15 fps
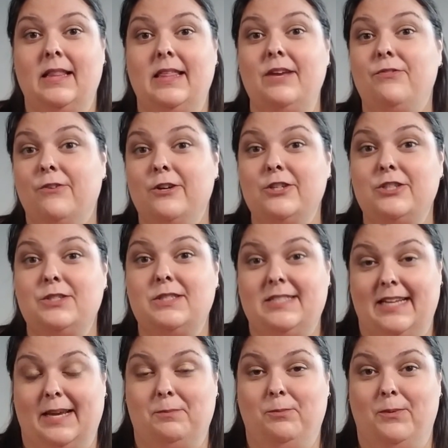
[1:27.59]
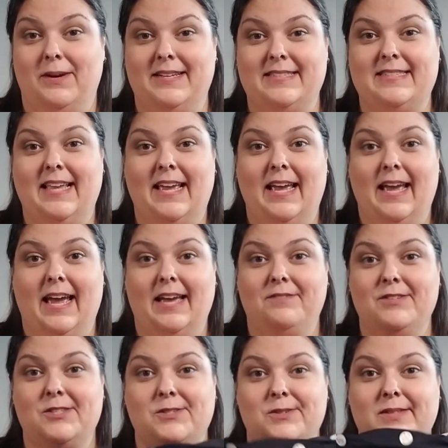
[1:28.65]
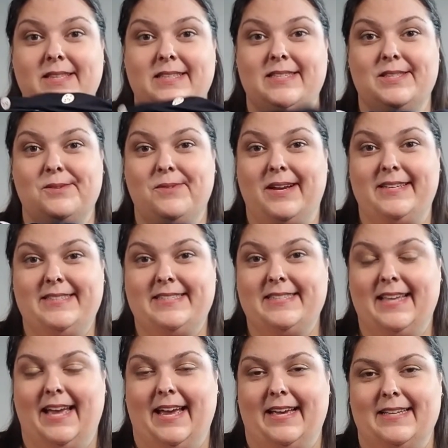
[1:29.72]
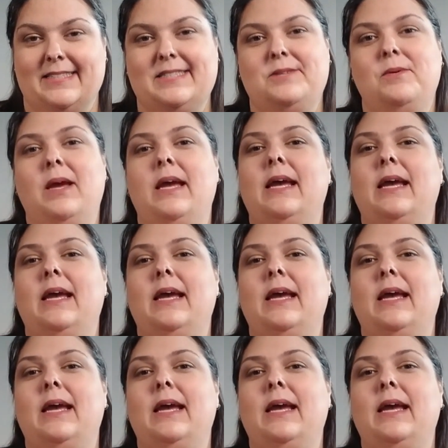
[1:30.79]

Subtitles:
The first step was have a suit that's the right size.